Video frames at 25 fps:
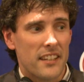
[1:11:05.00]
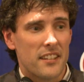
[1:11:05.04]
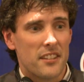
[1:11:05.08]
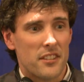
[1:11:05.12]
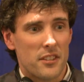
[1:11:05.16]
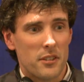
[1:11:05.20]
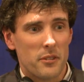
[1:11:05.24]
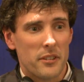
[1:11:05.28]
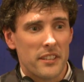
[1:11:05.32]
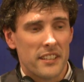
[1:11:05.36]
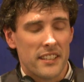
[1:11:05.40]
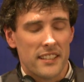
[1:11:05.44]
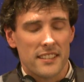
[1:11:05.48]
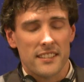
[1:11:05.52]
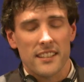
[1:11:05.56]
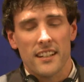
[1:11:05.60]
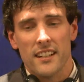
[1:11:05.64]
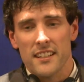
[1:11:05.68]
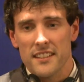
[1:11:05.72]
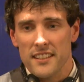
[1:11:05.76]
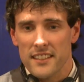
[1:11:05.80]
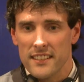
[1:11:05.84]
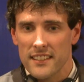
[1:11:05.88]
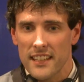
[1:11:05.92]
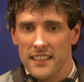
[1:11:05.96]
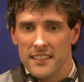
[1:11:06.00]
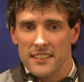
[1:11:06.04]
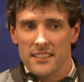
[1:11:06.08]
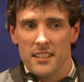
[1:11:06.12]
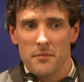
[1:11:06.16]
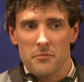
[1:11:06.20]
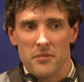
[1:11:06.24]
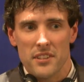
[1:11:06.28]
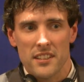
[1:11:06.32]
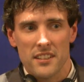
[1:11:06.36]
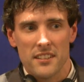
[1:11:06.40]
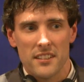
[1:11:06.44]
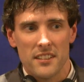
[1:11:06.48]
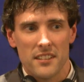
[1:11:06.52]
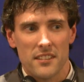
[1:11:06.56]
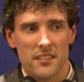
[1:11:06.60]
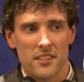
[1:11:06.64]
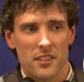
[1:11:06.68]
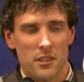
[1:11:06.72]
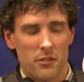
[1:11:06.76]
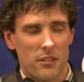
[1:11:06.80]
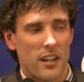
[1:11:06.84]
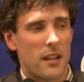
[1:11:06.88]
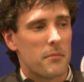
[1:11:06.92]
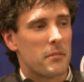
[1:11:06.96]
to doing this. And I think that's something that
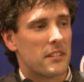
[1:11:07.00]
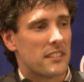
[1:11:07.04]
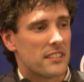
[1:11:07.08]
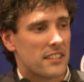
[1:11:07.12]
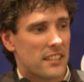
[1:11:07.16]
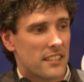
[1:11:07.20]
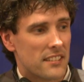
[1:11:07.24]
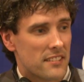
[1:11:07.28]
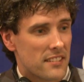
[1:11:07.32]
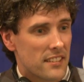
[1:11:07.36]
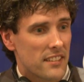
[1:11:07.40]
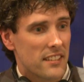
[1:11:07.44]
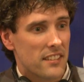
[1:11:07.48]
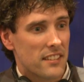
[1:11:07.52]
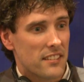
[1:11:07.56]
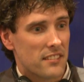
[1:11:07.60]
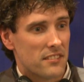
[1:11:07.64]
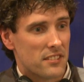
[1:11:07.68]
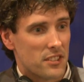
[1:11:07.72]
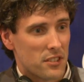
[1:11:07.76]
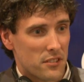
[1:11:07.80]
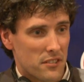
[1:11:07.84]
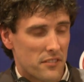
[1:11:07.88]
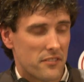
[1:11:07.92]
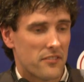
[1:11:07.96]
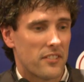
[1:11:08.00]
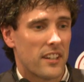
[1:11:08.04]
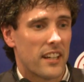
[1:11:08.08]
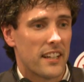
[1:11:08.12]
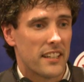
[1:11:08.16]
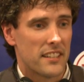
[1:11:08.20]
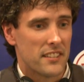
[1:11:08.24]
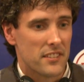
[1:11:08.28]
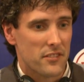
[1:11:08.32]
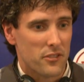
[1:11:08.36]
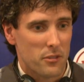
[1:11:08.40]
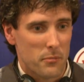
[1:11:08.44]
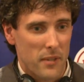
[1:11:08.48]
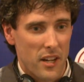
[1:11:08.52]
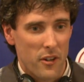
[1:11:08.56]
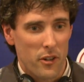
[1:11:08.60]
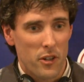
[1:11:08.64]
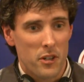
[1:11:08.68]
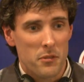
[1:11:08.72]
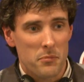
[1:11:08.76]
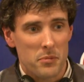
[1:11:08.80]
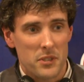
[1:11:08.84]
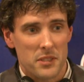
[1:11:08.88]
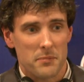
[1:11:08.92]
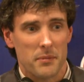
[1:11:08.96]
the RIPE NCC sort of finds from our own
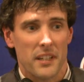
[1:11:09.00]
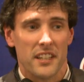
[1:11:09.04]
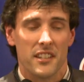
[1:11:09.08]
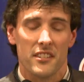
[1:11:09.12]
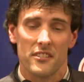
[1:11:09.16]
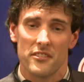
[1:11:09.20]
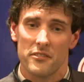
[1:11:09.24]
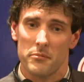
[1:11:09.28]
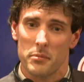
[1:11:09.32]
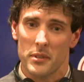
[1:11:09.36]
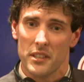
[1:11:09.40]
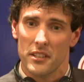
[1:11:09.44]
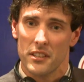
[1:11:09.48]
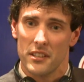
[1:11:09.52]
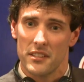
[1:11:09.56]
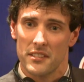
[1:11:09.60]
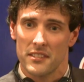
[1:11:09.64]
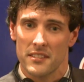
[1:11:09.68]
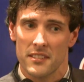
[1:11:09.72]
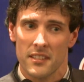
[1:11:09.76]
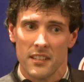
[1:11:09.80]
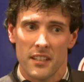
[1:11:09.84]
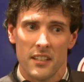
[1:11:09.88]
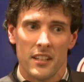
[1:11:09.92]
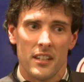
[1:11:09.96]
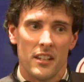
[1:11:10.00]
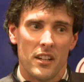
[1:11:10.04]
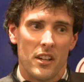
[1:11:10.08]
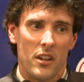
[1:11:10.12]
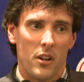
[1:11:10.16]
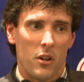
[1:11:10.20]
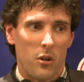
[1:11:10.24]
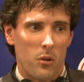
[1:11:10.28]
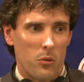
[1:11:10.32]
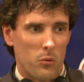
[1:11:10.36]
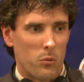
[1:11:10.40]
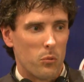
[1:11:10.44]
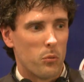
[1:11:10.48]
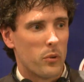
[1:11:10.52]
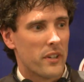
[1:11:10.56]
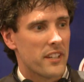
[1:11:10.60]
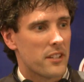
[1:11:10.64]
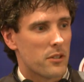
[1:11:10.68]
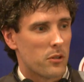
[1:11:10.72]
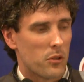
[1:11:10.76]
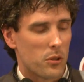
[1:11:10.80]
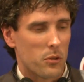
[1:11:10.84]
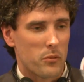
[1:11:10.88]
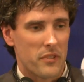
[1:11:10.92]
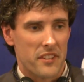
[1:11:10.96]
perspective, because we
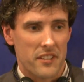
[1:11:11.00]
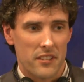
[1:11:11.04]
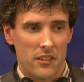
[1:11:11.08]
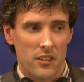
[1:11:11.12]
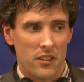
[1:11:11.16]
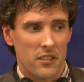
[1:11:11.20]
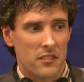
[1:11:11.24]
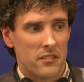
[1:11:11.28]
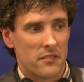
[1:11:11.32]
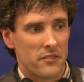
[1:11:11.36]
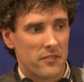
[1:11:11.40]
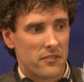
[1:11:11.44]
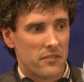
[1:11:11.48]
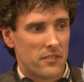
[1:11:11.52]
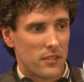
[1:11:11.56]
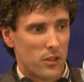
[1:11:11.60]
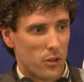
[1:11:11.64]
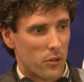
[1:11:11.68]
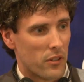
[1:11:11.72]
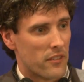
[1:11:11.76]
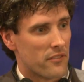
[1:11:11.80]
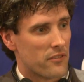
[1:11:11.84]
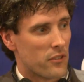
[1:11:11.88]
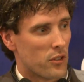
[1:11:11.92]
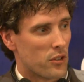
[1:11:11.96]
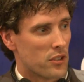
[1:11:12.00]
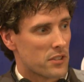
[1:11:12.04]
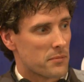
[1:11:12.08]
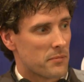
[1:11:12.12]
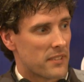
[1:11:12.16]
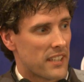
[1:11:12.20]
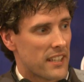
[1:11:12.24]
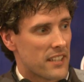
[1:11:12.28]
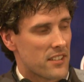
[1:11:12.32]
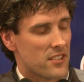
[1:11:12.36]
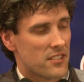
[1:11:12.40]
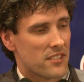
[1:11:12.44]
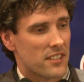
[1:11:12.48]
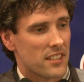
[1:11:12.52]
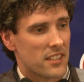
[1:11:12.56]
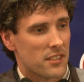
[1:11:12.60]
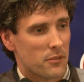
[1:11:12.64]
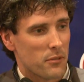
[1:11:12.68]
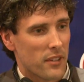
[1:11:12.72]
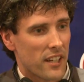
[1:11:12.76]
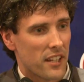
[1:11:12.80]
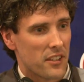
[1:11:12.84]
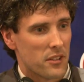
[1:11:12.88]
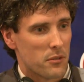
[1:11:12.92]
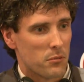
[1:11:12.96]
talk with a lot of law enforcement agencies
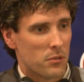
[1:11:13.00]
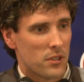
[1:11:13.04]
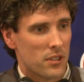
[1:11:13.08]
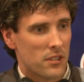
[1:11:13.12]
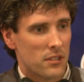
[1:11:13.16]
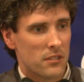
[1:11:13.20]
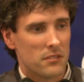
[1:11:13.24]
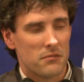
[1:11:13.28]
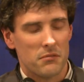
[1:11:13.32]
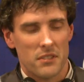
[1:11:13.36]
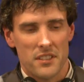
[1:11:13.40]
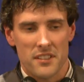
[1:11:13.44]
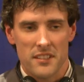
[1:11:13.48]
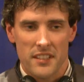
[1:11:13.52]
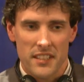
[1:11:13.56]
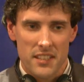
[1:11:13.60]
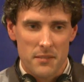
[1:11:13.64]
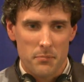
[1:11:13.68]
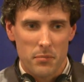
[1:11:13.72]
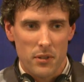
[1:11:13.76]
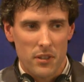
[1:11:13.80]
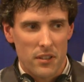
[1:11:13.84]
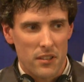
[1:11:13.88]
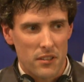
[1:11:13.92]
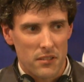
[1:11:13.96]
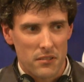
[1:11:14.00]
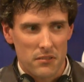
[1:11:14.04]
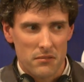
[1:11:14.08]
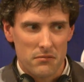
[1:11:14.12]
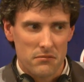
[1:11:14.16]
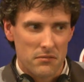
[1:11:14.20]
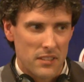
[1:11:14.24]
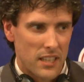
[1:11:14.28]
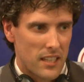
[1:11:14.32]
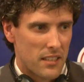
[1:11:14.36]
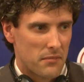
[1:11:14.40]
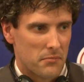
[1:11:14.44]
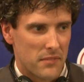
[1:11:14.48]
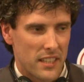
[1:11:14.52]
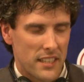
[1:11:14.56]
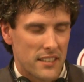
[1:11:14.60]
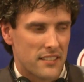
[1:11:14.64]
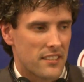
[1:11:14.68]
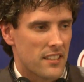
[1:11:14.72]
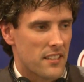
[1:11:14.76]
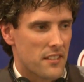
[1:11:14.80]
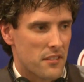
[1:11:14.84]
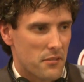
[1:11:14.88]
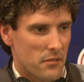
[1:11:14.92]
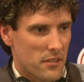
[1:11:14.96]
around the world, with Interpol,
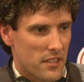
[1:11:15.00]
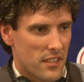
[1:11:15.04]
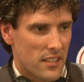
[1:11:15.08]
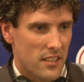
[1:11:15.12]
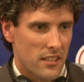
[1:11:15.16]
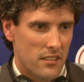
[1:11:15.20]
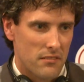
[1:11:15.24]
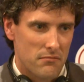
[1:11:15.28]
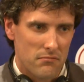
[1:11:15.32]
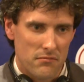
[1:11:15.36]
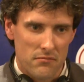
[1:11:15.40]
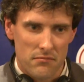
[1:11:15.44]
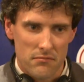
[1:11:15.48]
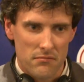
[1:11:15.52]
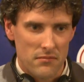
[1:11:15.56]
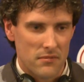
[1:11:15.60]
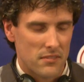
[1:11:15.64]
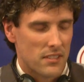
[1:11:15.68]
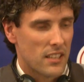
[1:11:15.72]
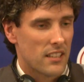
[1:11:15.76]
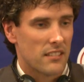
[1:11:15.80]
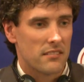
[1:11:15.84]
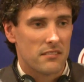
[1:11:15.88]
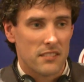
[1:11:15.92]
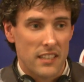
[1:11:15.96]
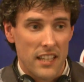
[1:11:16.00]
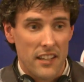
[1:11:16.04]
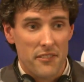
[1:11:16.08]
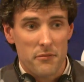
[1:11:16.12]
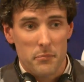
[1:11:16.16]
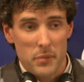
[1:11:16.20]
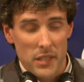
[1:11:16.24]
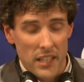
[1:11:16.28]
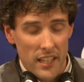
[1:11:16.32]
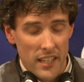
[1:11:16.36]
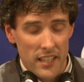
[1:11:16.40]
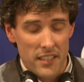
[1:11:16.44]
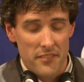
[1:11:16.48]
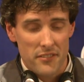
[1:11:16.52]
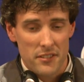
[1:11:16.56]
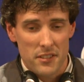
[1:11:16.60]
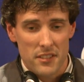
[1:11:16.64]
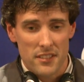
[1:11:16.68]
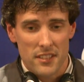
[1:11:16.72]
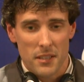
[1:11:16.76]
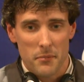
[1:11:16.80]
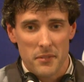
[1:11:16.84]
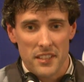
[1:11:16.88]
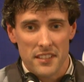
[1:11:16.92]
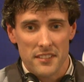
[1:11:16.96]
EC3, the FBI even to
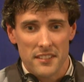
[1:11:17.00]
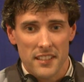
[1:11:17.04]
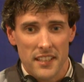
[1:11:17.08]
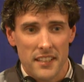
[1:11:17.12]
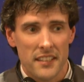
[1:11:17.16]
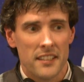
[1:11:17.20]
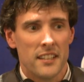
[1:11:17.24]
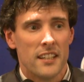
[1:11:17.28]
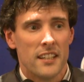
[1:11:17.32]
some extent.